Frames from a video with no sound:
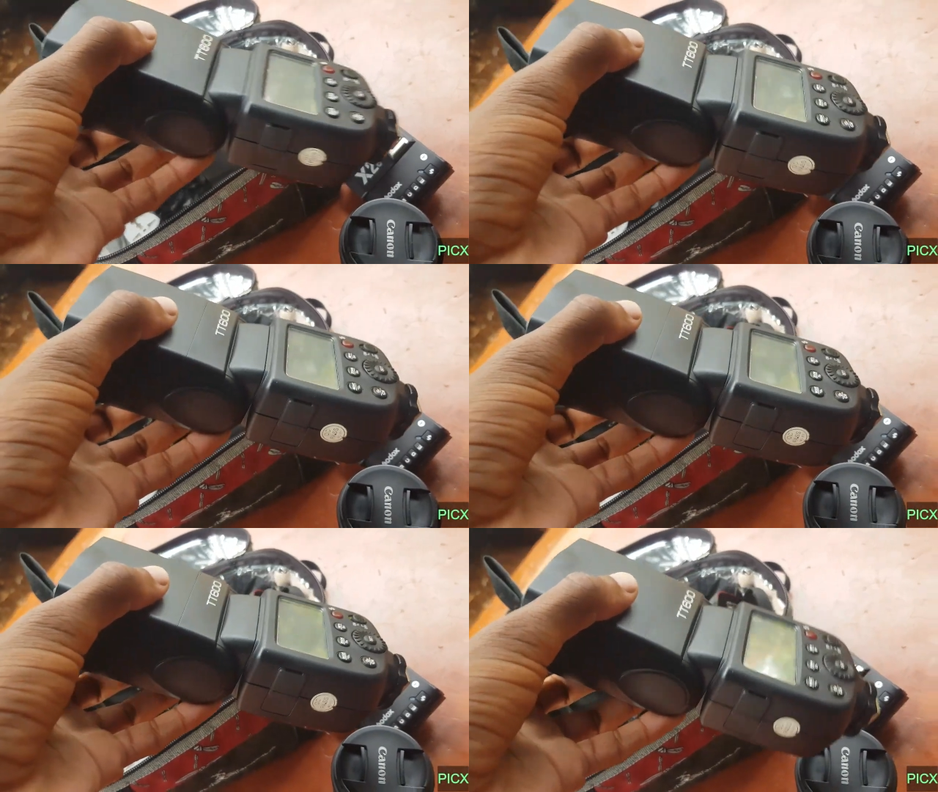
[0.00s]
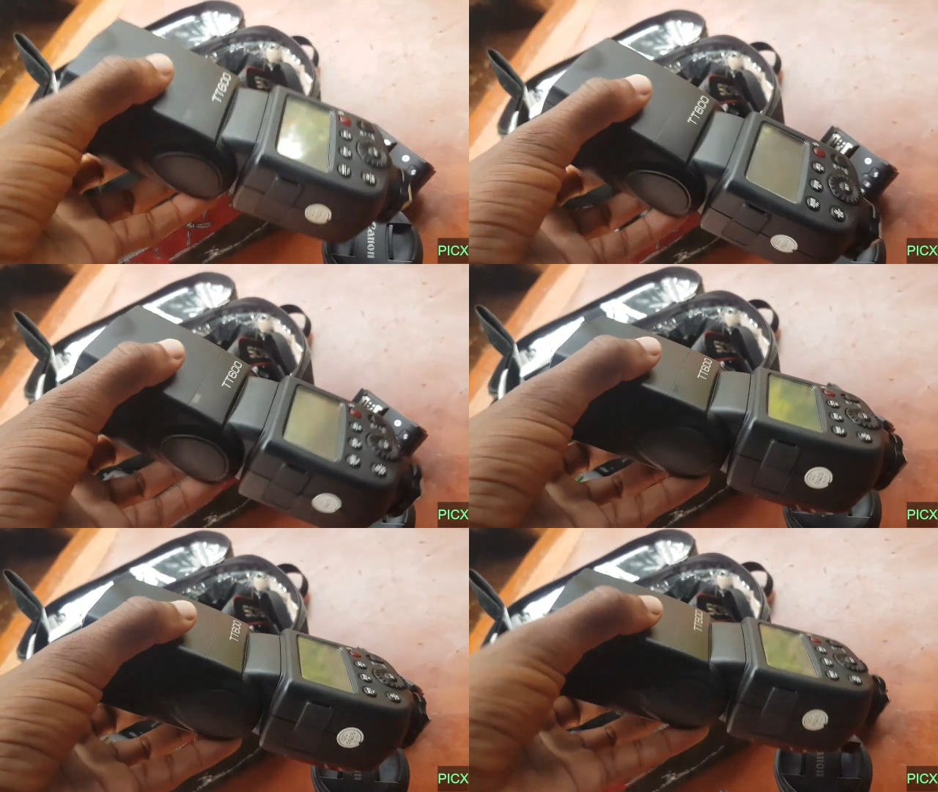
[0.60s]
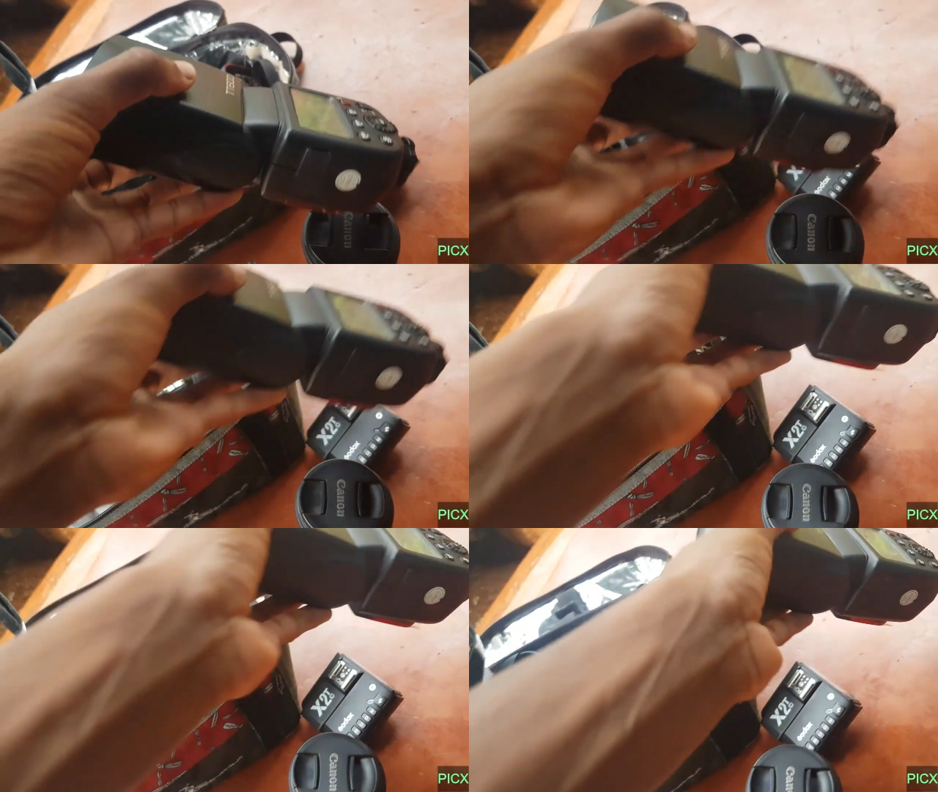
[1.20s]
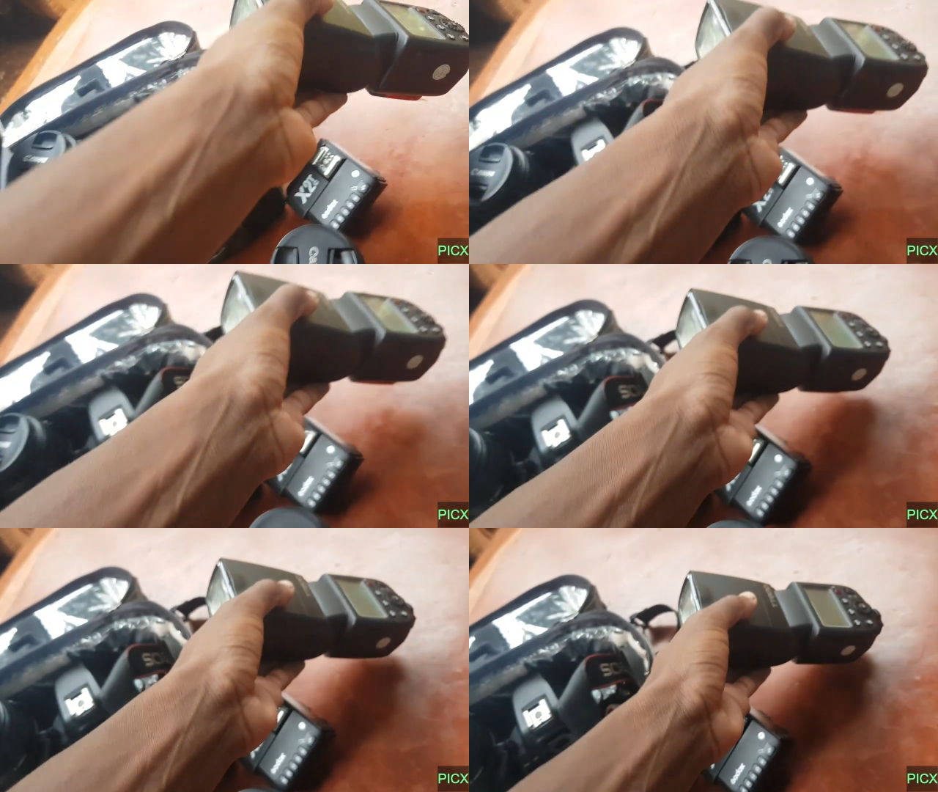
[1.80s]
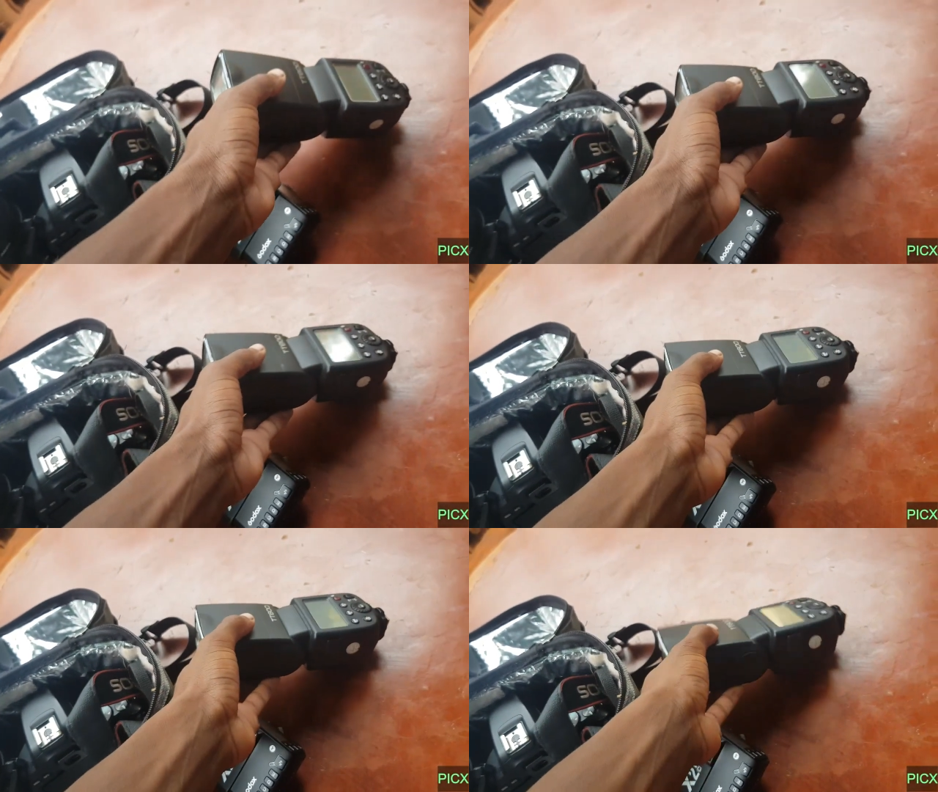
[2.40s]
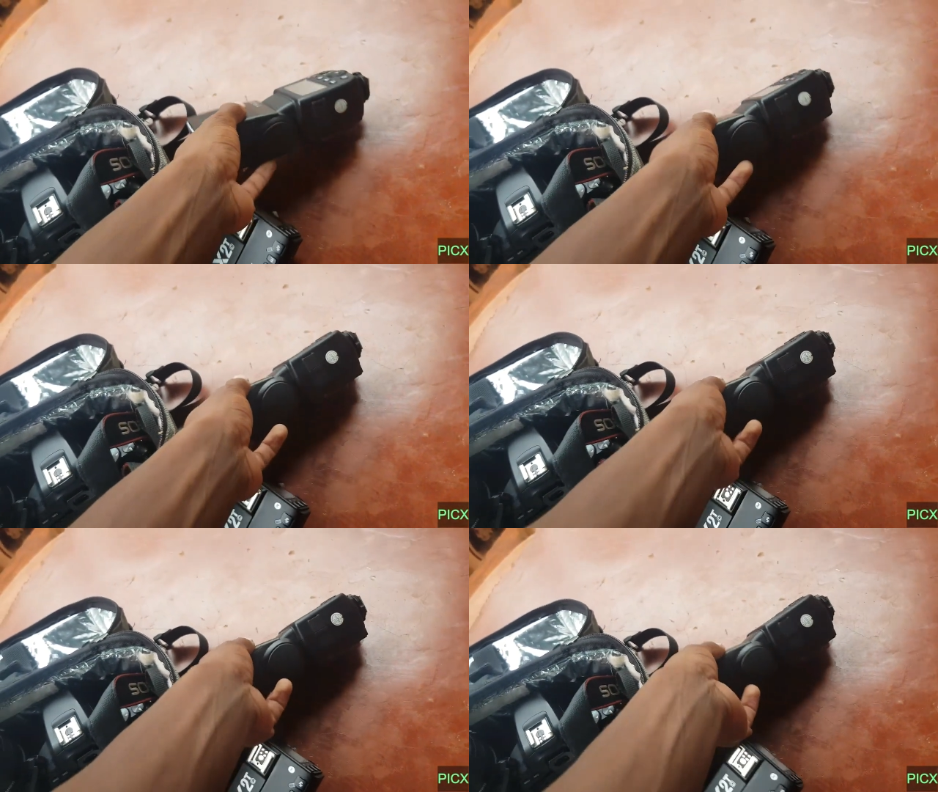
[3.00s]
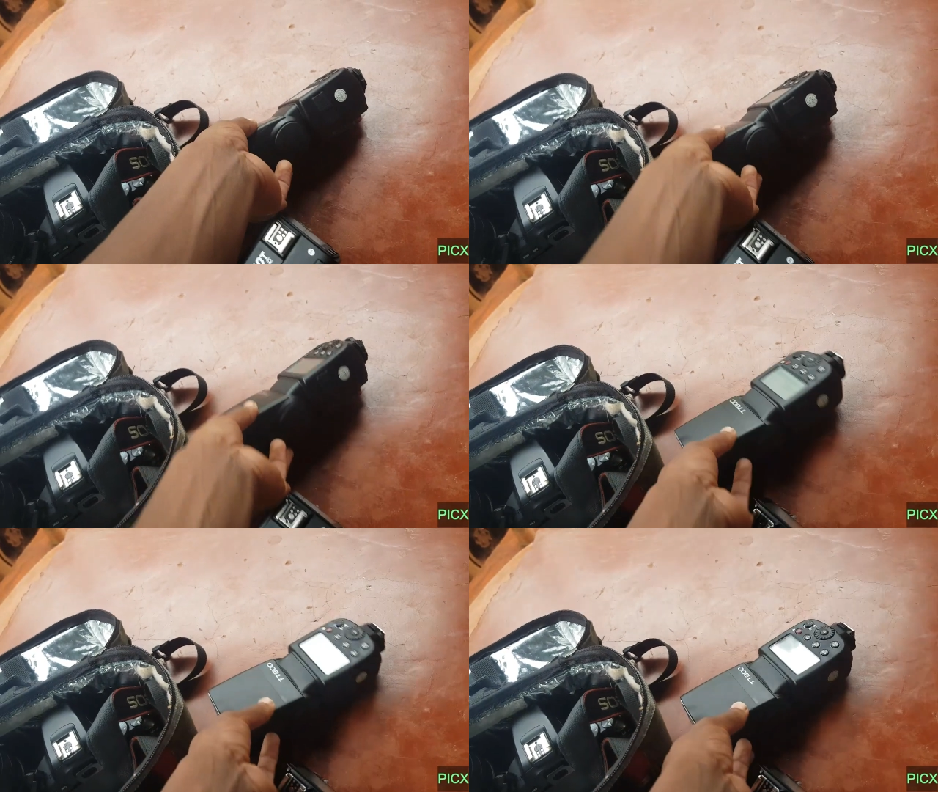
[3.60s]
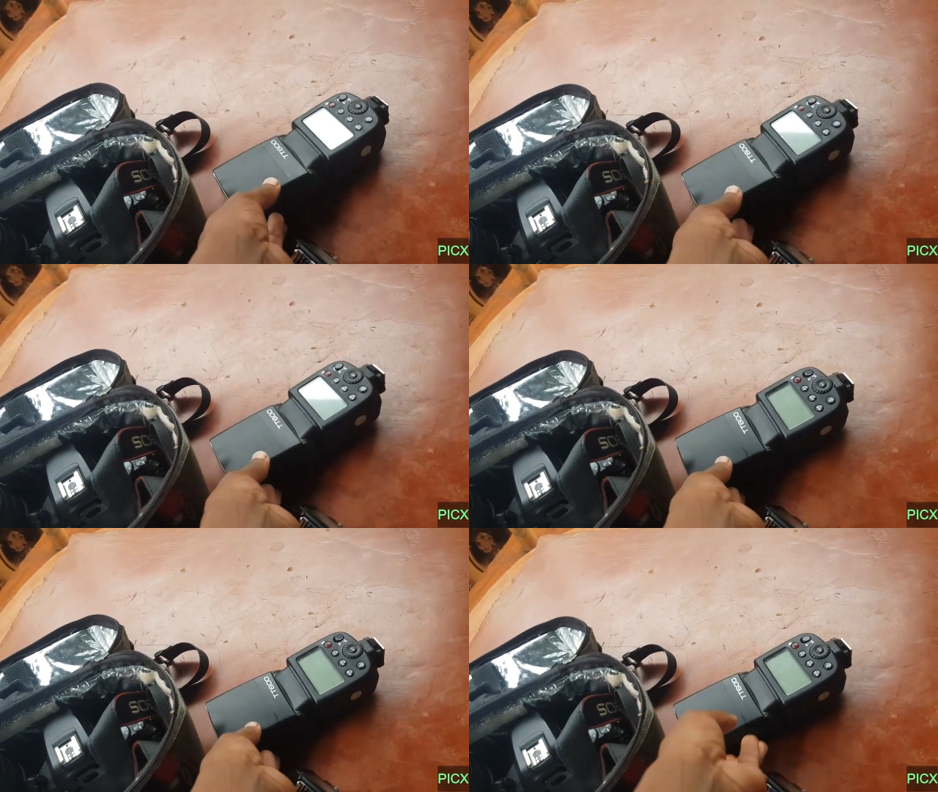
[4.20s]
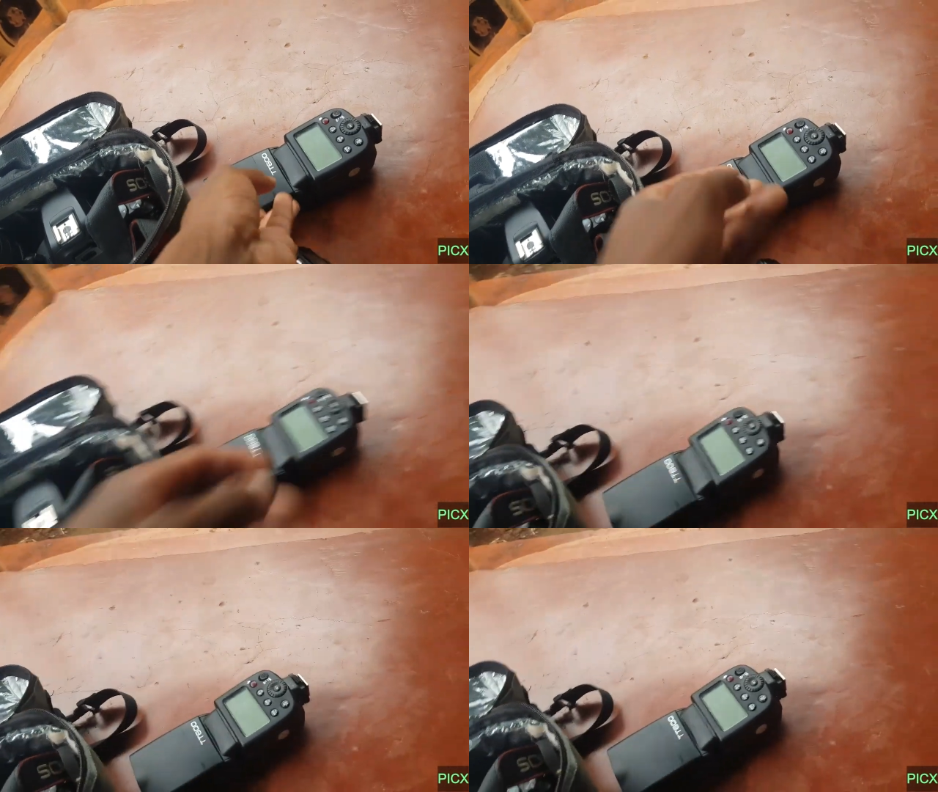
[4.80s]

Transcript: [unreadable: no face in view]